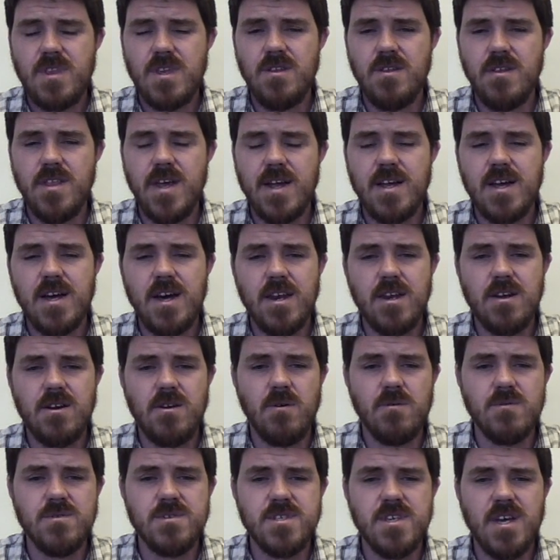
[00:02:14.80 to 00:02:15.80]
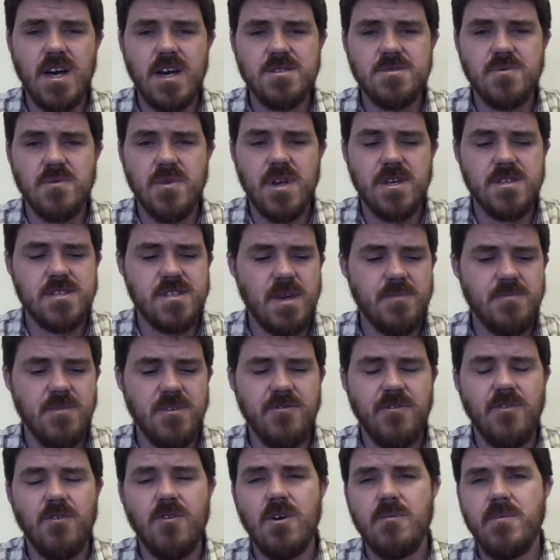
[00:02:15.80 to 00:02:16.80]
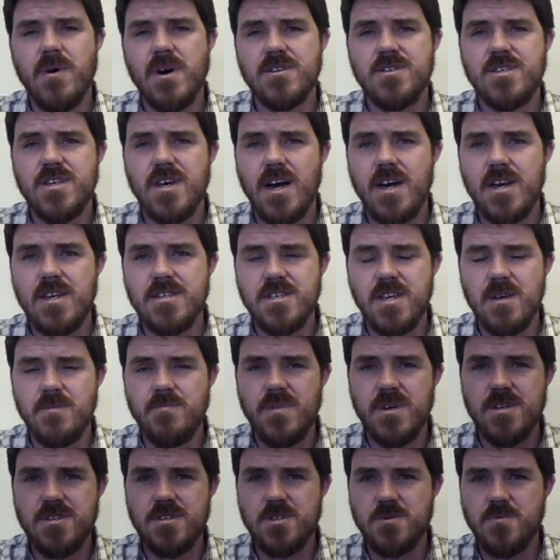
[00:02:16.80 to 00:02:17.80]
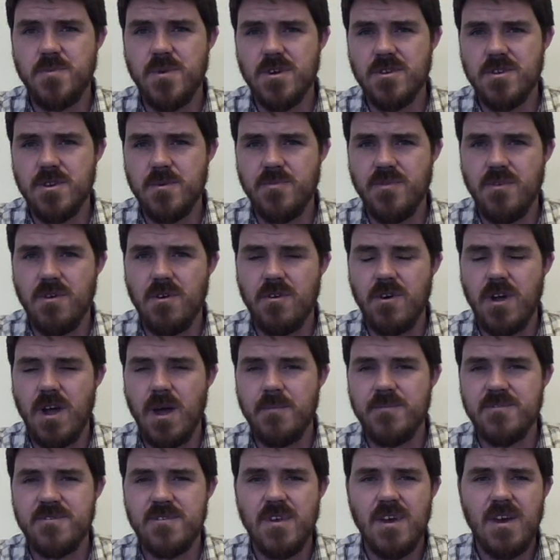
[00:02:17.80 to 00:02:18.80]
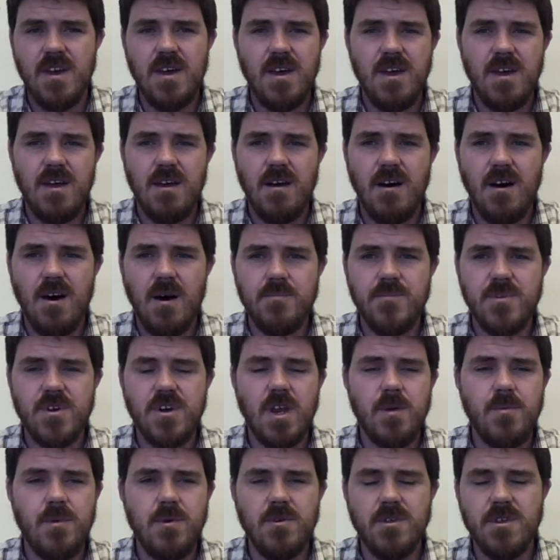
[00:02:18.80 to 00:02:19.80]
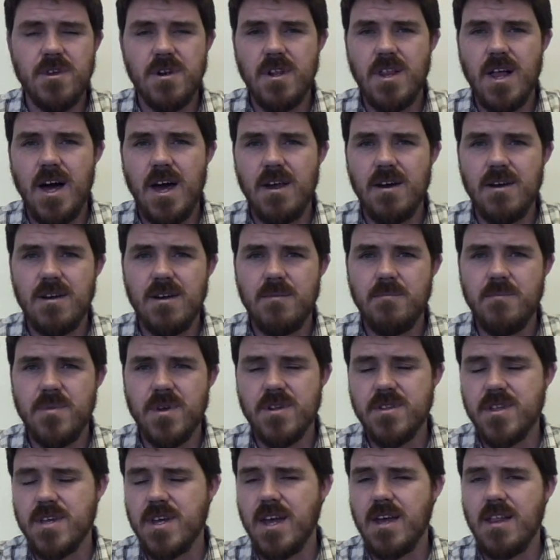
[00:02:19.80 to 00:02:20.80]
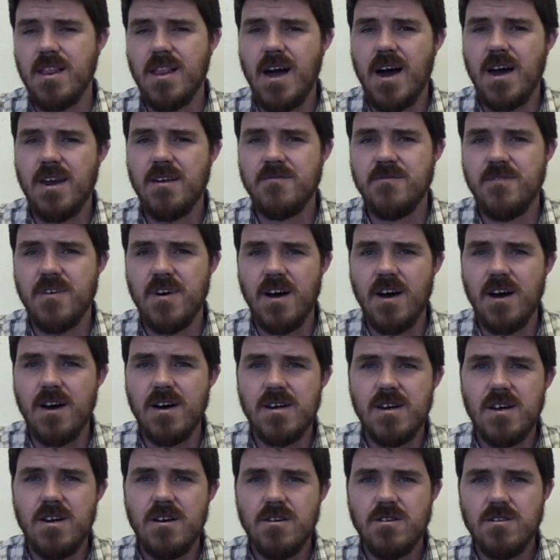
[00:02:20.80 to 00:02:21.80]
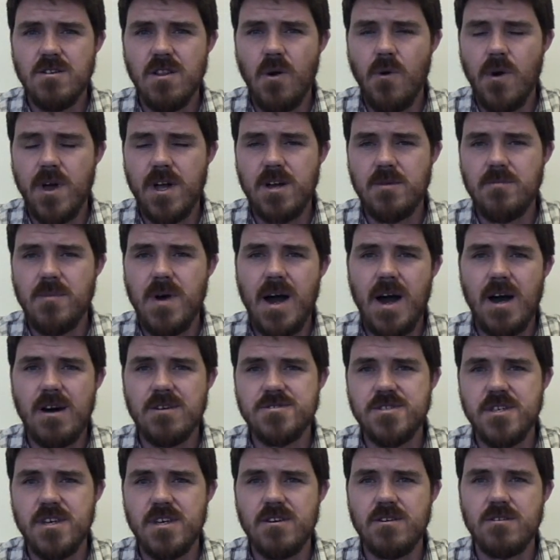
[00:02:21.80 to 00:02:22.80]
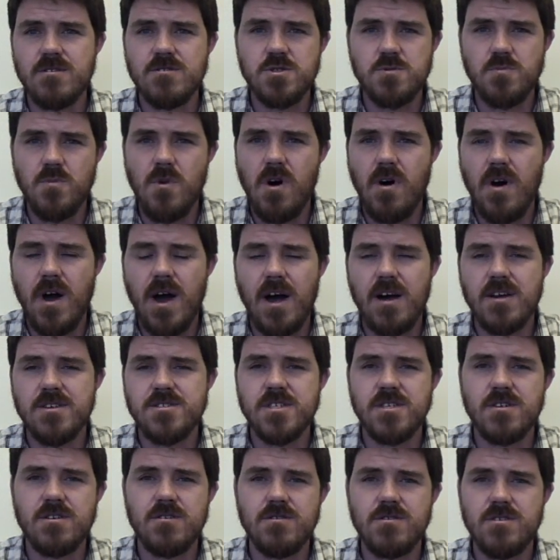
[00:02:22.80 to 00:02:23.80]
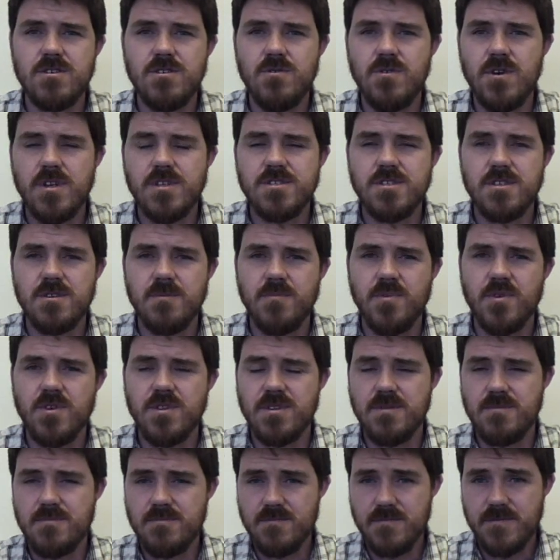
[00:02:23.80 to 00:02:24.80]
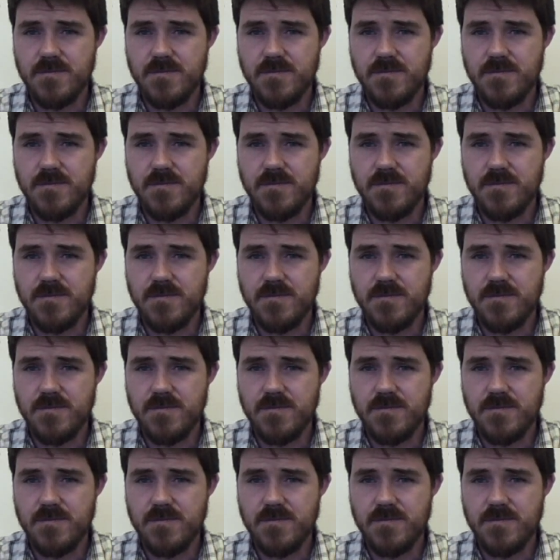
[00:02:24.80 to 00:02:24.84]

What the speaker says: that kind of coincides with what I said before about China's ambitious building programs. They're going to be building a lot of low-income housing or small housing or units to put